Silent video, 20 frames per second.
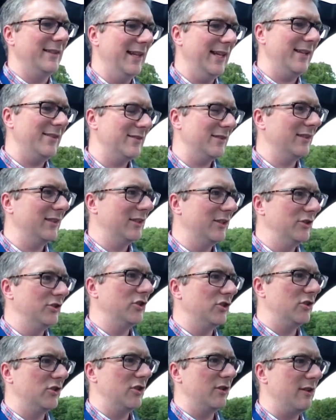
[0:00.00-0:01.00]
This can
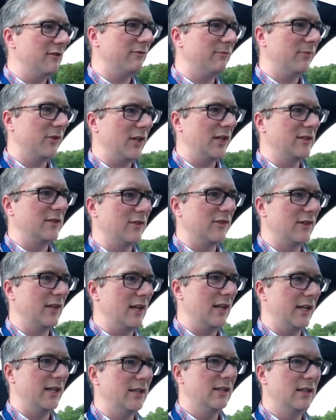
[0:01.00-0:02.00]
just do it from side to
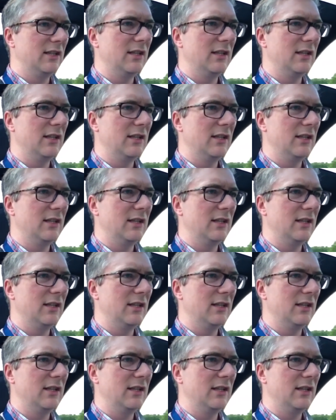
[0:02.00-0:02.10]
side.